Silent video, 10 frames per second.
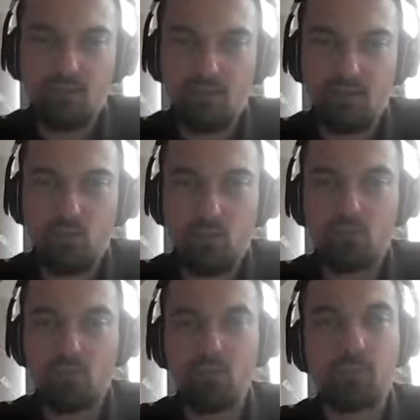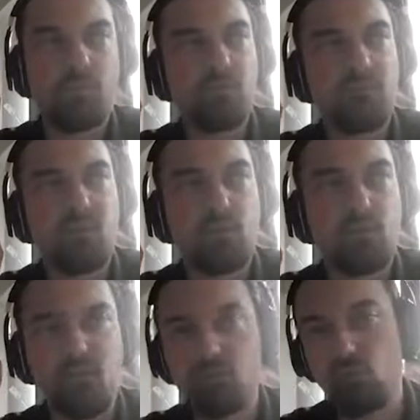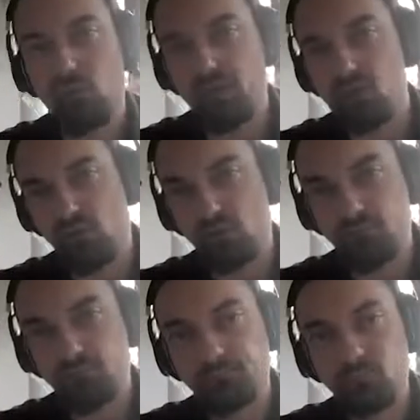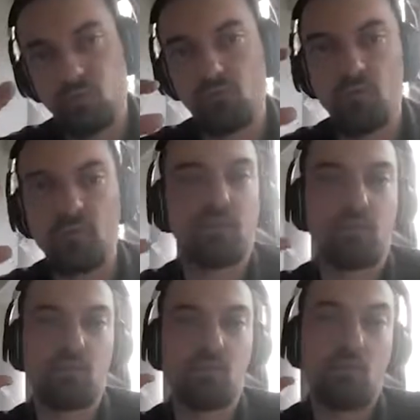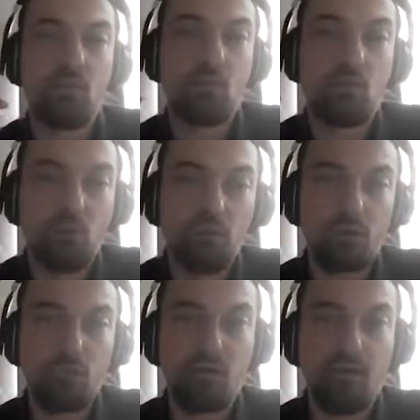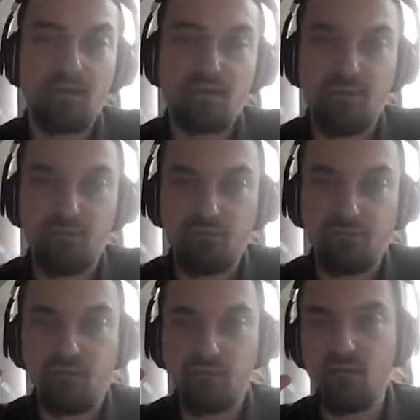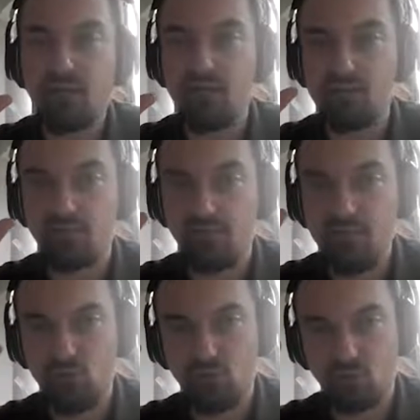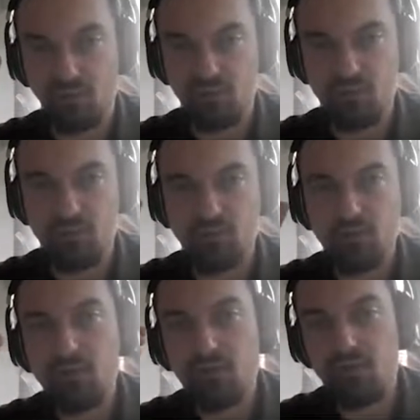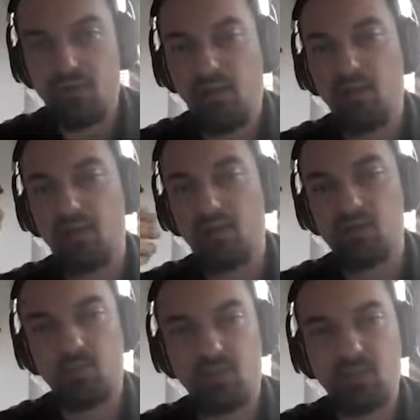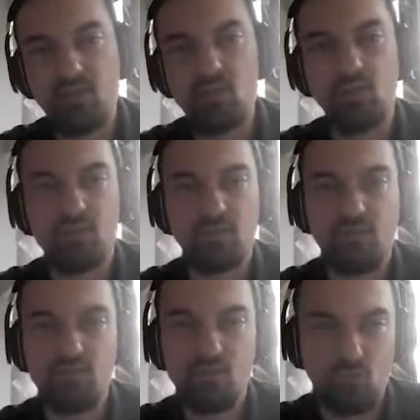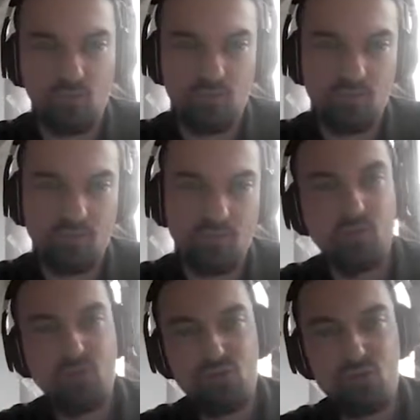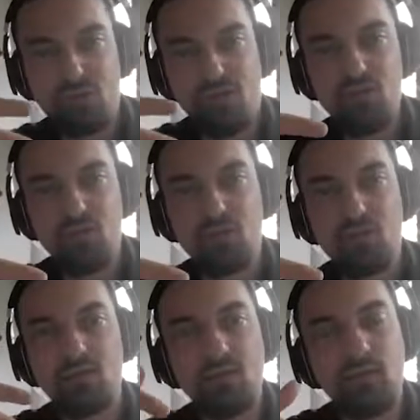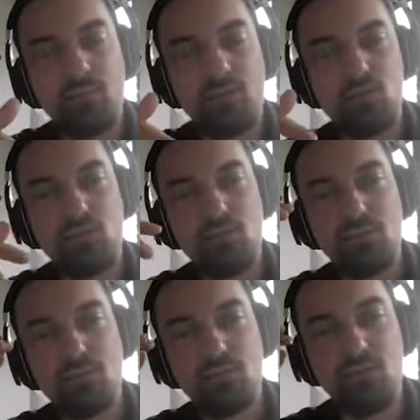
what will be very influential. So for instance, what might have very high sedation rates, high expectation of sedation rates. So imagine a machine